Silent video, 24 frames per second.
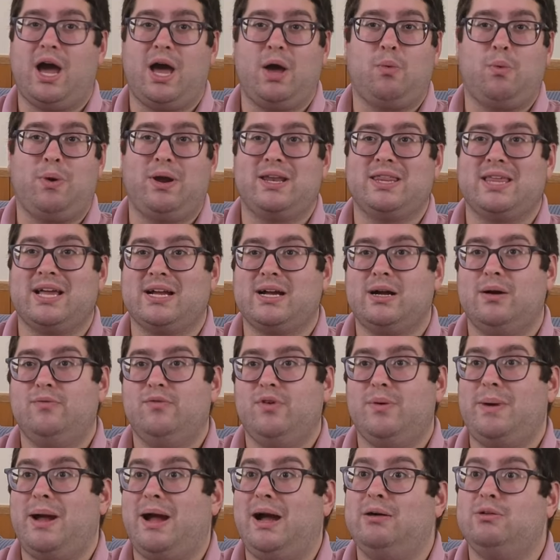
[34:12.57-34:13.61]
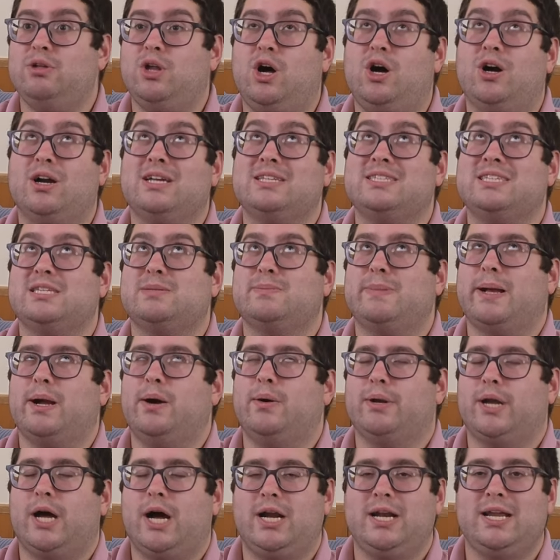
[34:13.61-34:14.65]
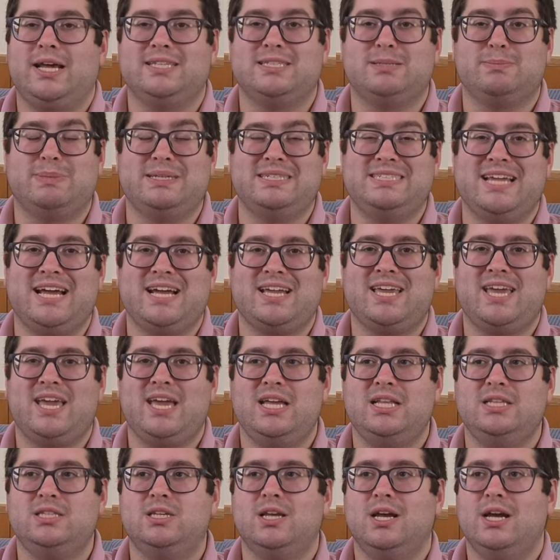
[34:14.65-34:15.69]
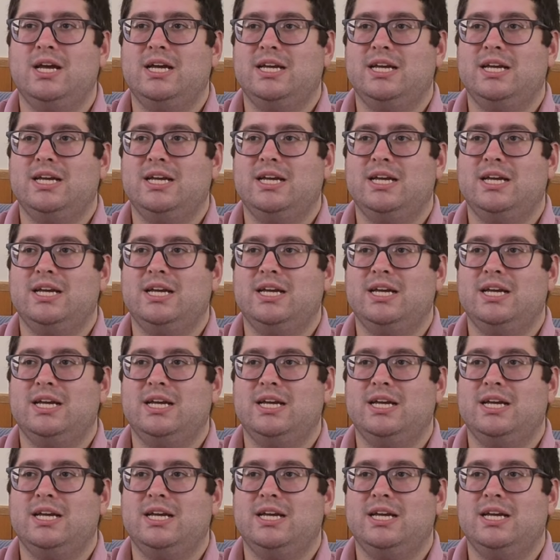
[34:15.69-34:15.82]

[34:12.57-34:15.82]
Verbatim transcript: Where did that come from? How long has this been going on? Has it been decades?